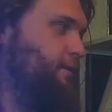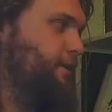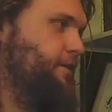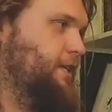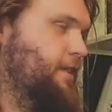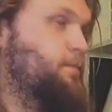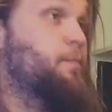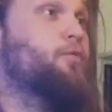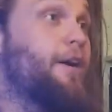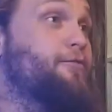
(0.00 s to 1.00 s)
or your inner
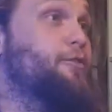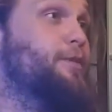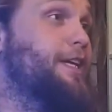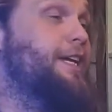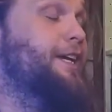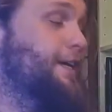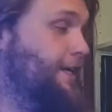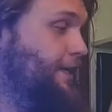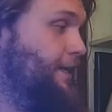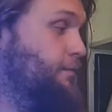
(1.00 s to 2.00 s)
Sith, but preferably,
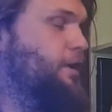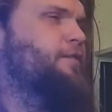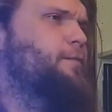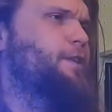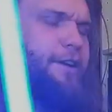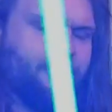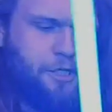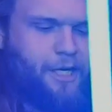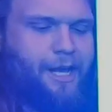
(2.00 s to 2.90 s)
preferably your inner